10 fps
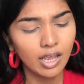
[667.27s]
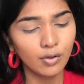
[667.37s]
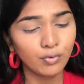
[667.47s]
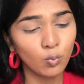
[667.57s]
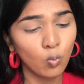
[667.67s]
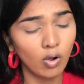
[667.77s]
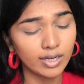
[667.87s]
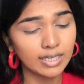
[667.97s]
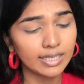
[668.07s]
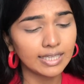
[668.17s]
if you
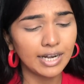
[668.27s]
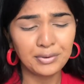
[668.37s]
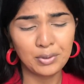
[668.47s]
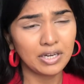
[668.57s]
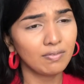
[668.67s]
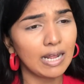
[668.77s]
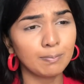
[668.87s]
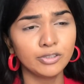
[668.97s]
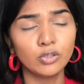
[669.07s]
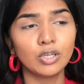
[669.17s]
want like that you can even
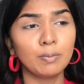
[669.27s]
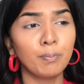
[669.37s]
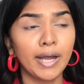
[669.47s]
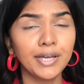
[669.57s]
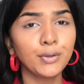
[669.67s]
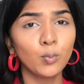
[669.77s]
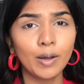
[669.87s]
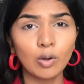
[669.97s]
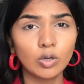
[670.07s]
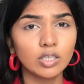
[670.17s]
absolutely buy two
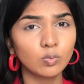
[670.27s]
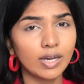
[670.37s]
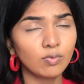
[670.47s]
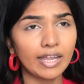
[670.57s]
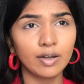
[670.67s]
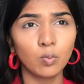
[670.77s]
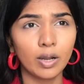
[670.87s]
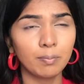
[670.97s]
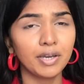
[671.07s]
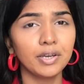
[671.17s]
powders one light
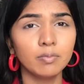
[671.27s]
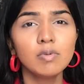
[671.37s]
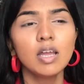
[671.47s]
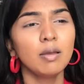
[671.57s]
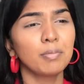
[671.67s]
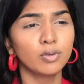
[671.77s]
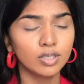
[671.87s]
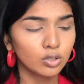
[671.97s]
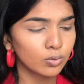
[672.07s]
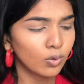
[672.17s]
one medium because
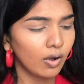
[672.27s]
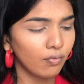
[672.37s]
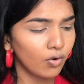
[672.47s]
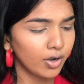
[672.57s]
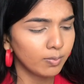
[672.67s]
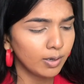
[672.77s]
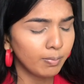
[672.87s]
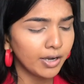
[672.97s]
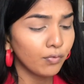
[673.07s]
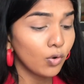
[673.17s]
it's so affordable
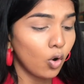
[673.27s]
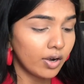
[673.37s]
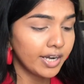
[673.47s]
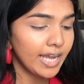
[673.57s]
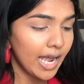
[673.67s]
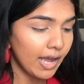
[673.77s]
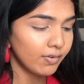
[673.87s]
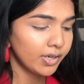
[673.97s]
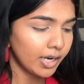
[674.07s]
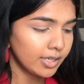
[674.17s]
but if you already
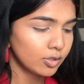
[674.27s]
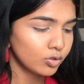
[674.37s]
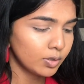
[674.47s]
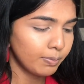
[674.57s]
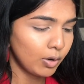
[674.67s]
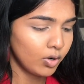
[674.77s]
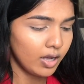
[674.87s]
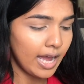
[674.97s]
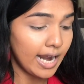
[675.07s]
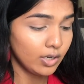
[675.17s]
have a translucent
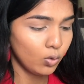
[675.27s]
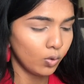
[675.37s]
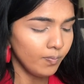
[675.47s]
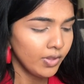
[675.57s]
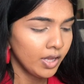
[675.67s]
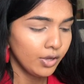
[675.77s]
powder at home